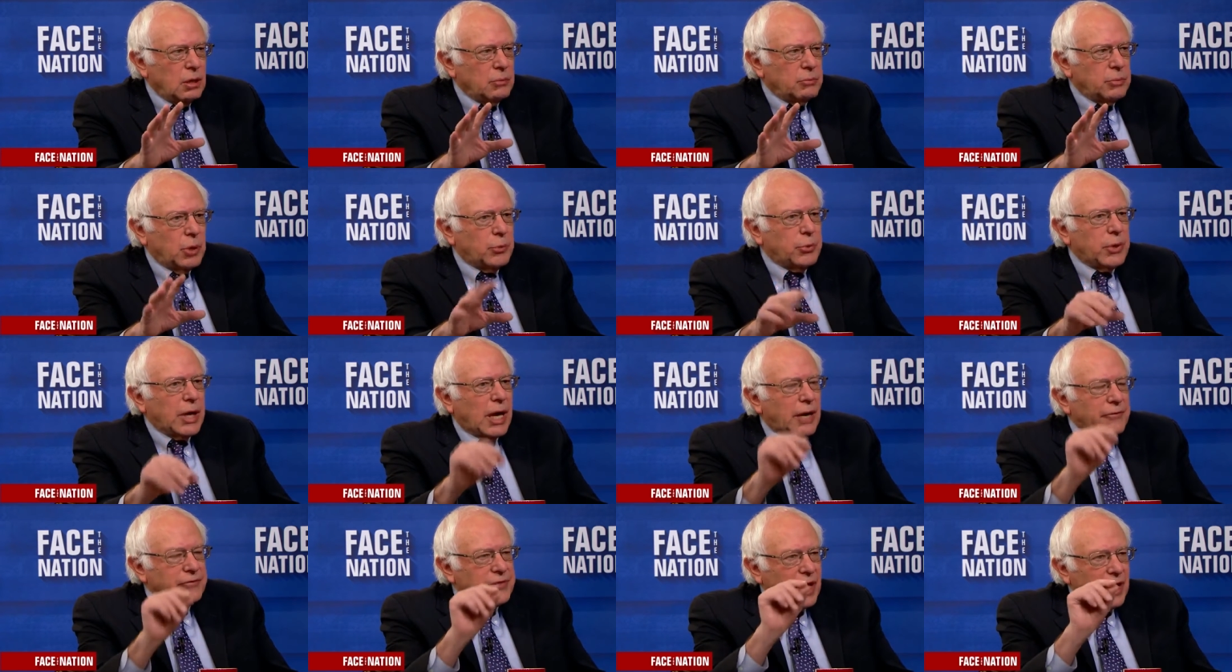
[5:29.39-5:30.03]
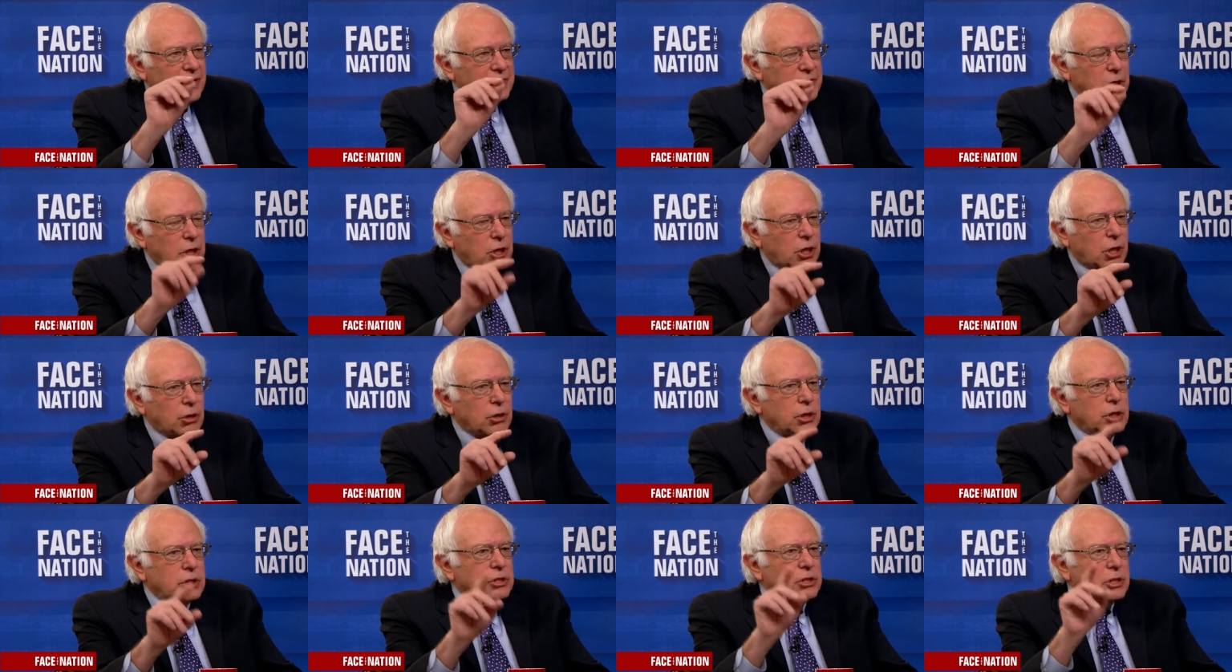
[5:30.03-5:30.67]
But we have to have the
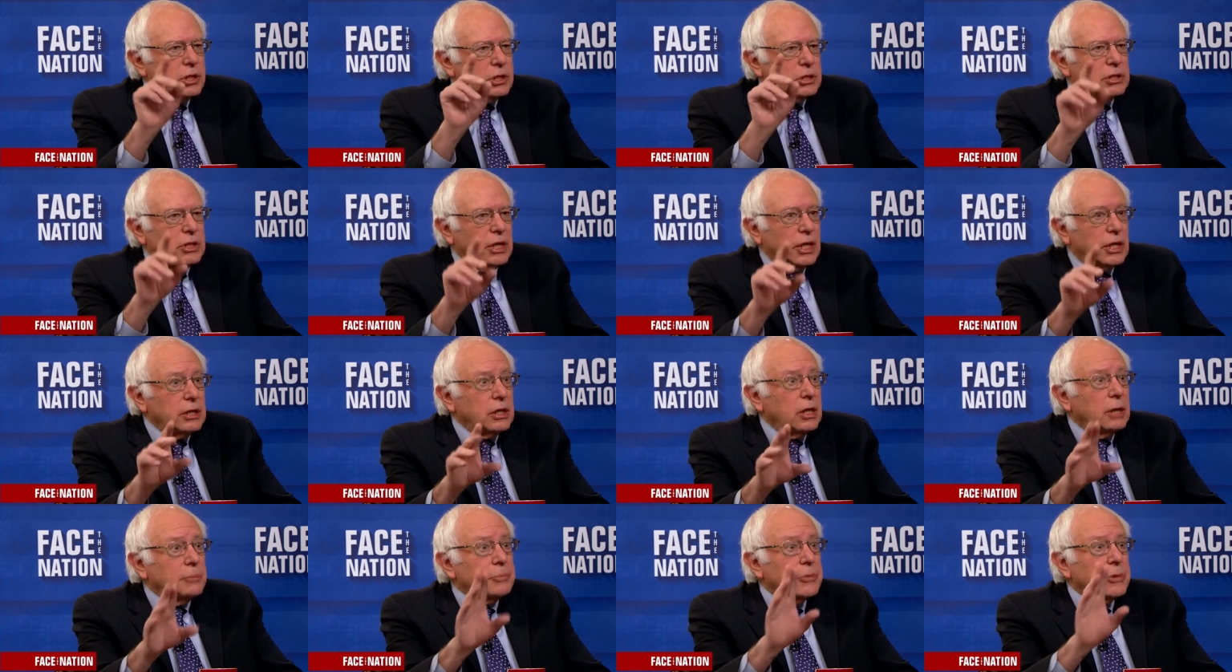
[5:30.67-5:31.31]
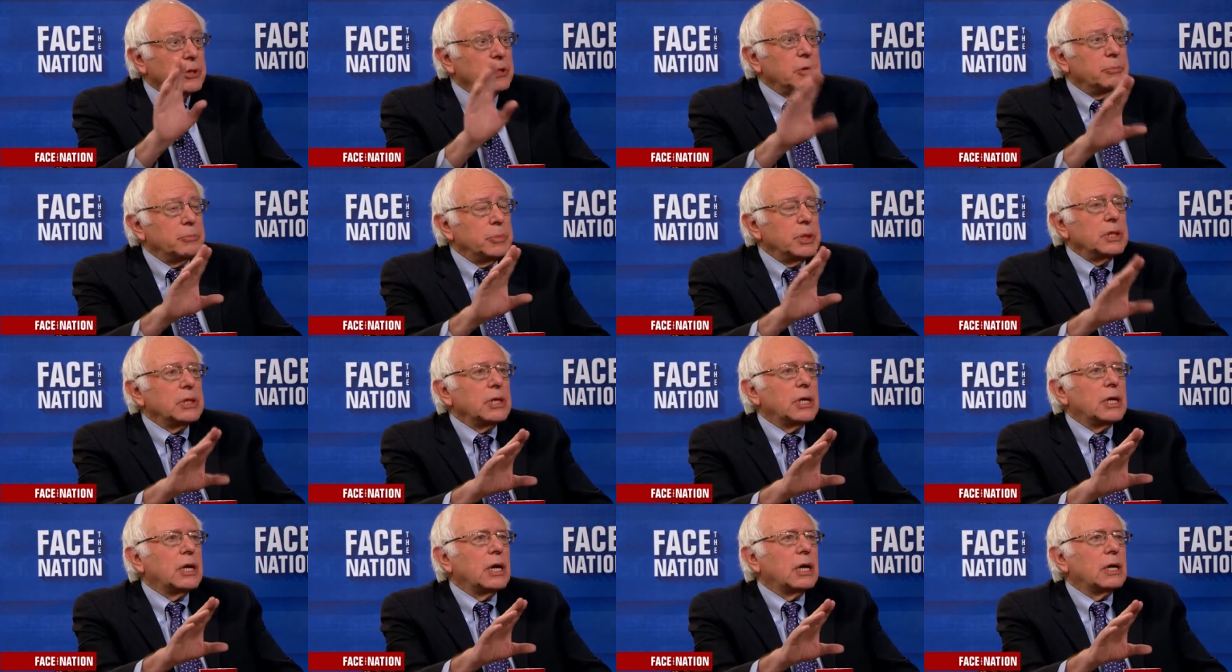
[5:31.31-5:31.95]
courage to stand up to the
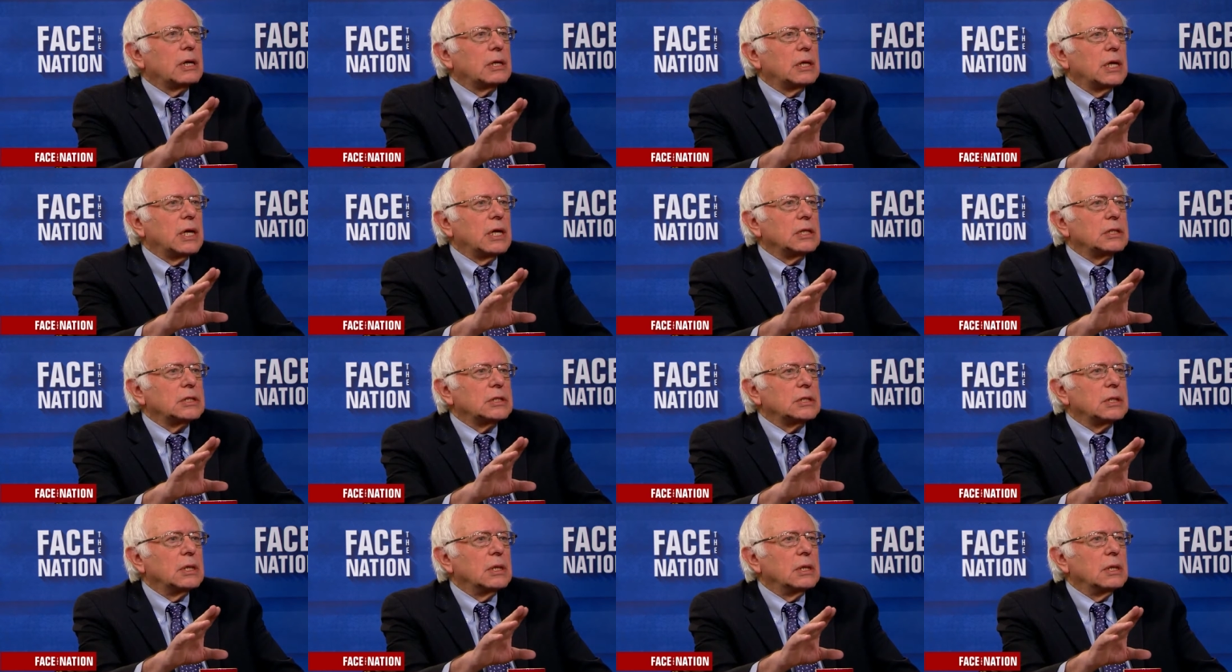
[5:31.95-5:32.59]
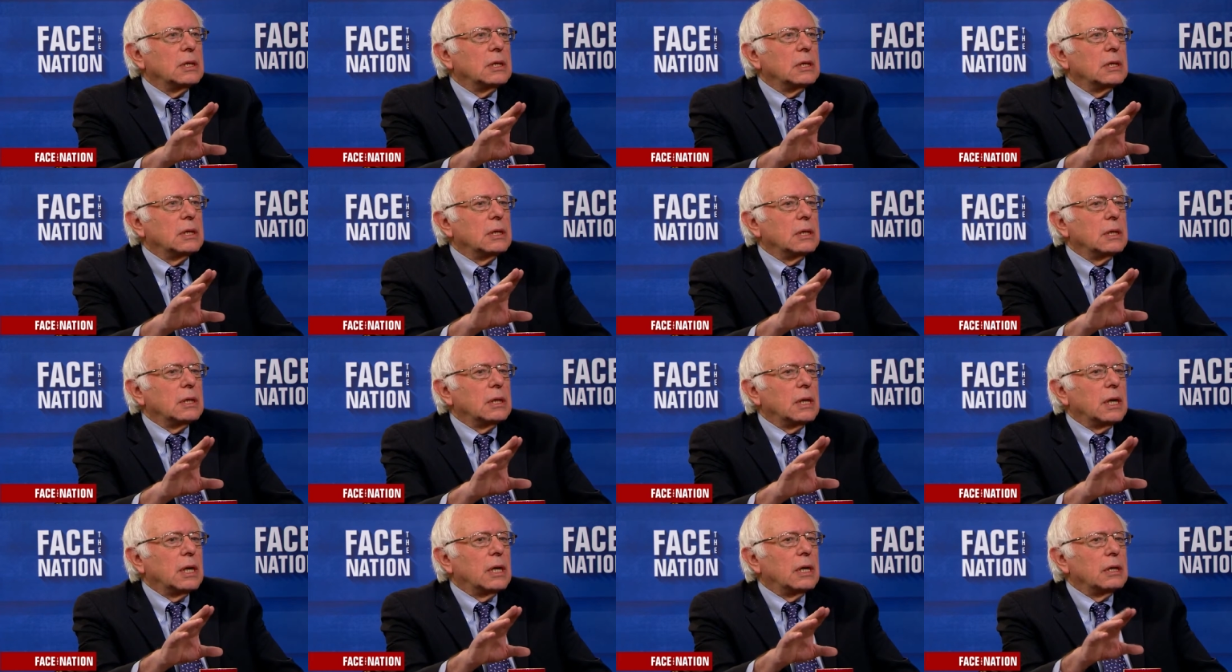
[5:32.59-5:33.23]
billionaire class
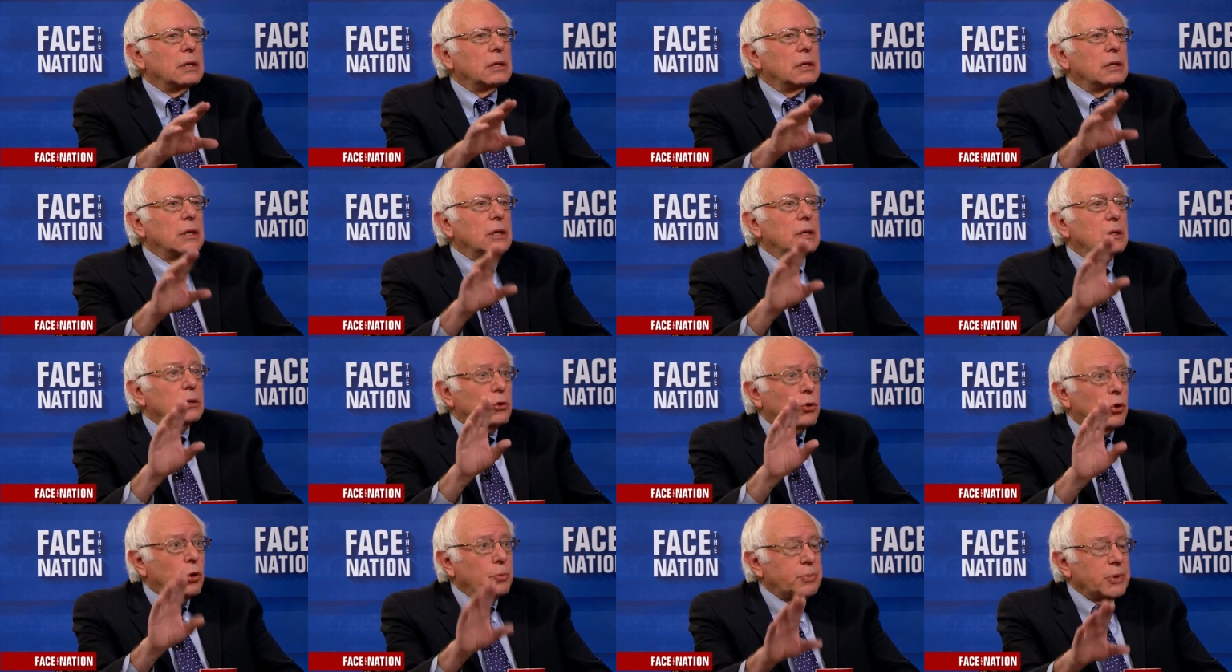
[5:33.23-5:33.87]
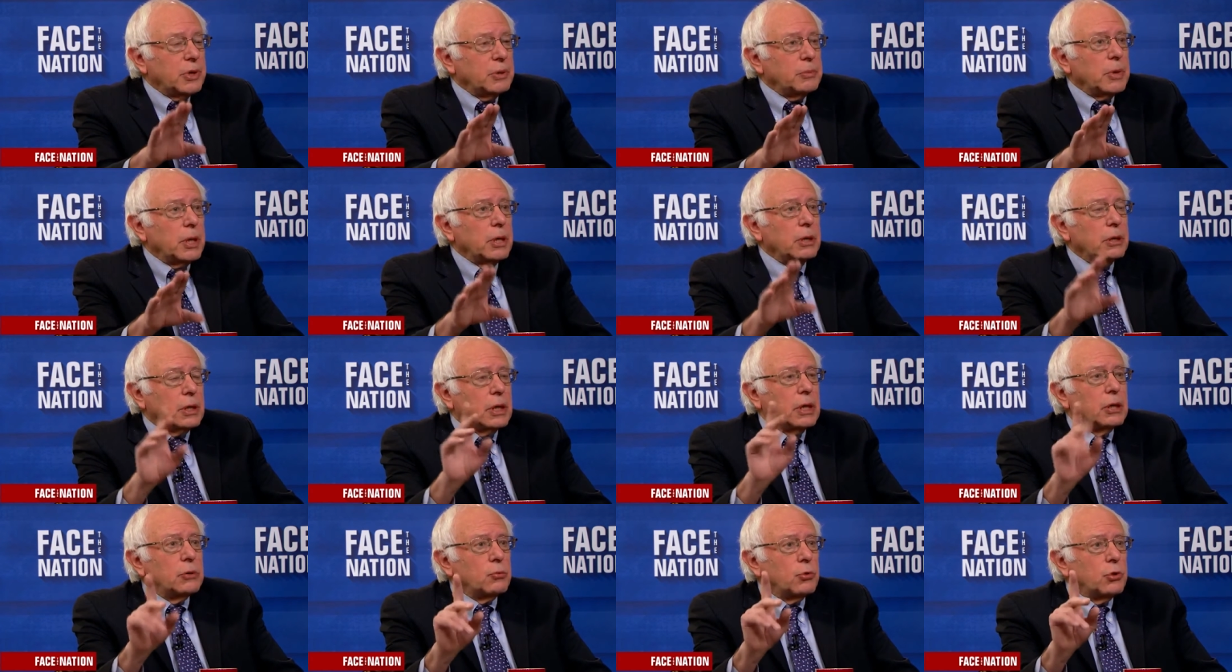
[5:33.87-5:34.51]
and corporate
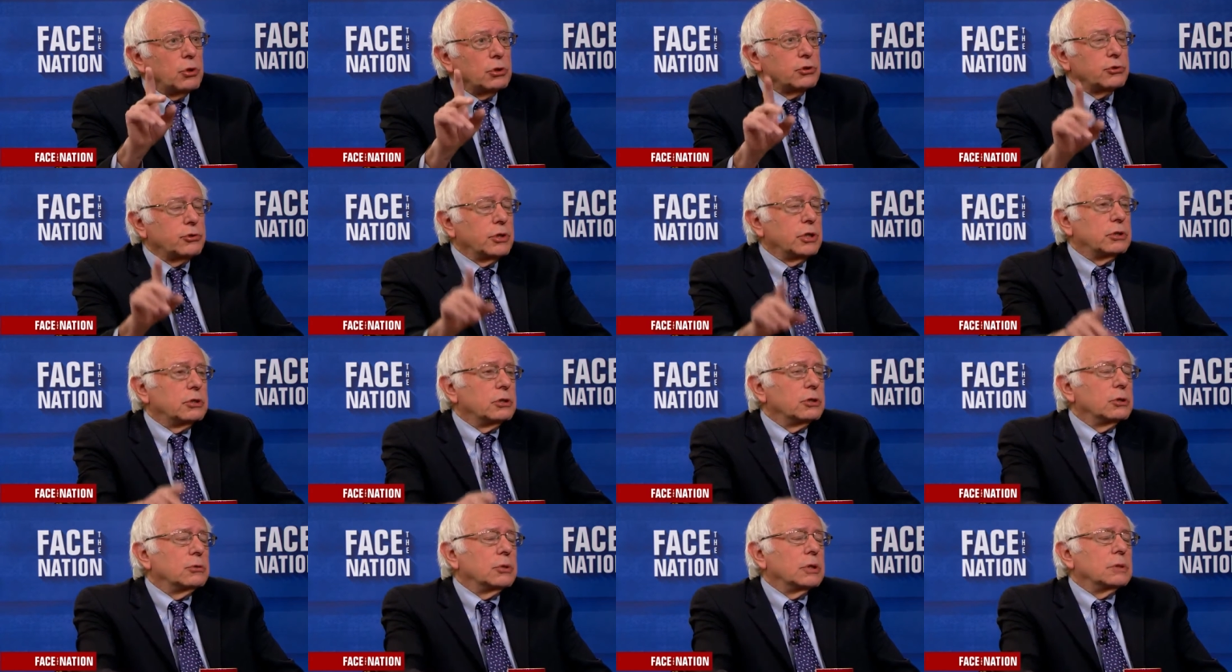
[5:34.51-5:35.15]
America and Wall Street to do